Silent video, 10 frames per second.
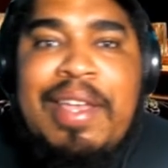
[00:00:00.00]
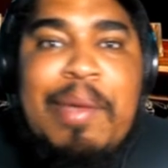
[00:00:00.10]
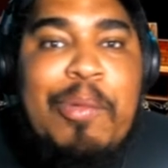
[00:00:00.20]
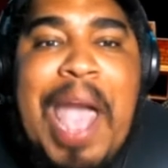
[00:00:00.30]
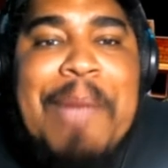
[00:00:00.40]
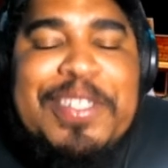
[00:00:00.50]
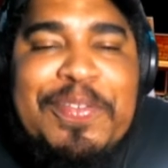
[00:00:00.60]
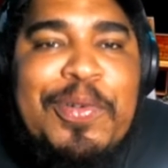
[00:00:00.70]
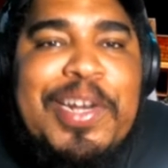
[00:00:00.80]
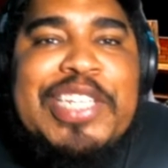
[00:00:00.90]
What happens if
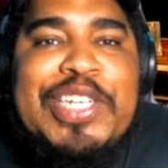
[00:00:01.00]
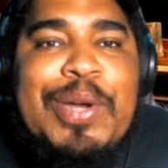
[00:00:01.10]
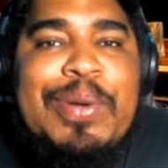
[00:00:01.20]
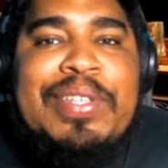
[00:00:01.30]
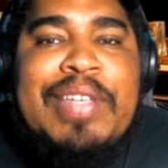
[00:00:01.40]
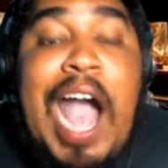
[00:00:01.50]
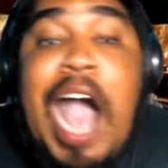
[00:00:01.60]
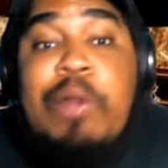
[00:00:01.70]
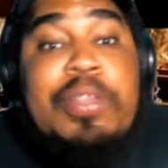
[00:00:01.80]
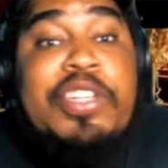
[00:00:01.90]
40 chokes?
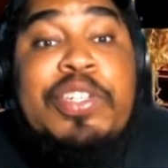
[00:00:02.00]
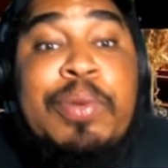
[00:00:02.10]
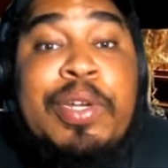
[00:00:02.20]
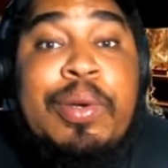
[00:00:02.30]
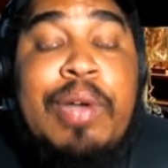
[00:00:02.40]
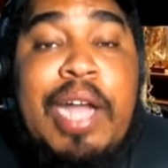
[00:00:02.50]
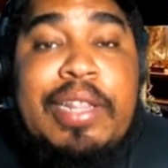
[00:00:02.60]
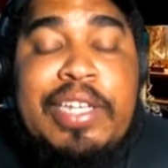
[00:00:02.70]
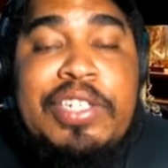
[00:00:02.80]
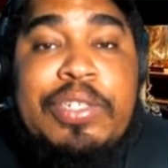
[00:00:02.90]
I don't think she will. I
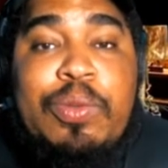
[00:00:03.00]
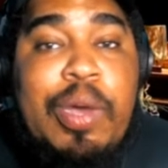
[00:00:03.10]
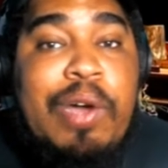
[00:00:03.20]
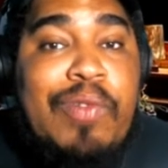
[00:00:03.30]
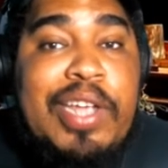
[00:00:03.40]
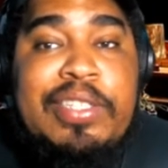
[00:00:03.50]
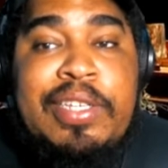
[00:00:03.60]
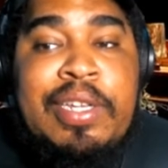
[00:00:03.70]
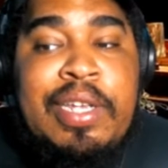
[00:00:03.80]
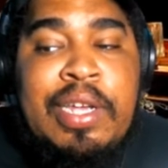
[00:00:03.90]
think she's well rested.